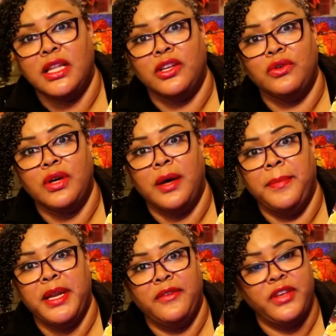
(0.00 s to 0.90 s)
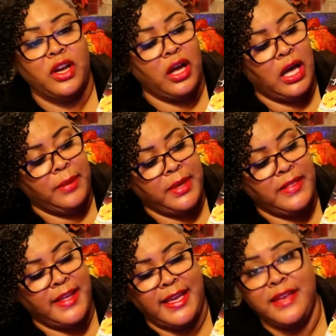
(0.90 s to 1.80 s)
a little, a bit of it um,
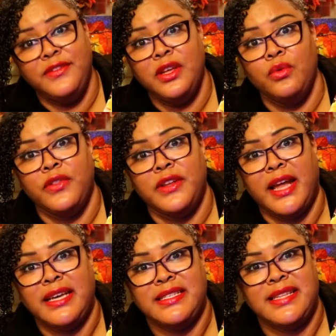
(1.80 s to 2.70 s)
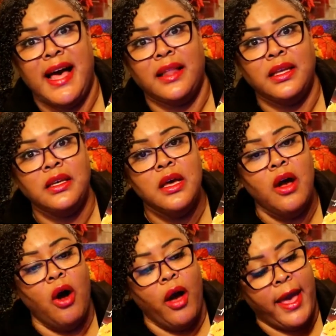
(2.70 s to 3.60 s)
in the evening with a nice salad
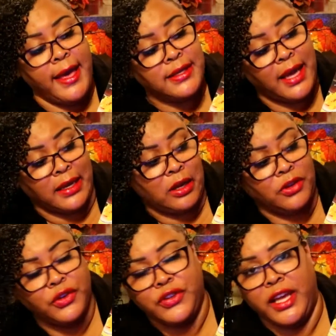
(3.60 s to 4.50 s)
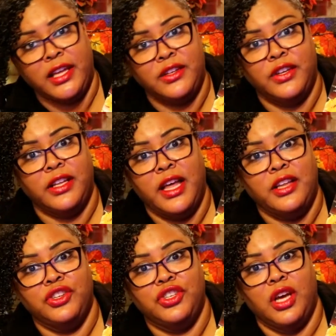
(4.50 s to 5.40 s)
and I can also take it to
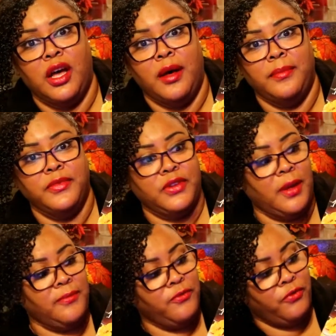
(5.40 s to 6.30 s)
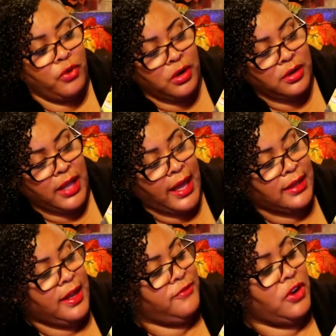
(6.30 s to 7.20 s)
lunch um, some for
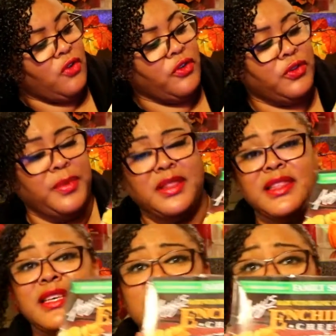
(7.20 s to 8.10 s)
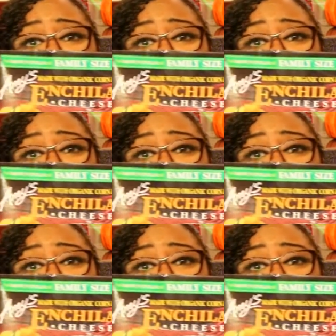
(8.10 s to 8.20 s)
like leftovers but this